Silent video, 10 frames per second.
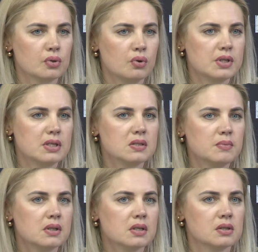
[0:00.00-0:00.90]
an
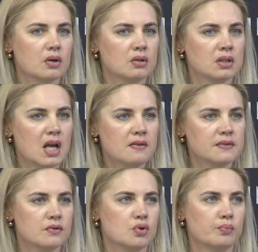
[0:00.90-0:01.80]
anti-terrorist
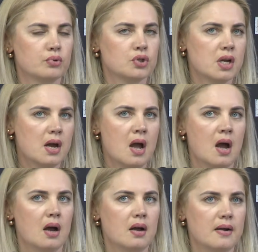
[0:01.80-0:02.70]
operation. The
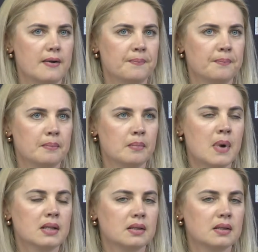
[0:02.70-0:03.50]
situation is different.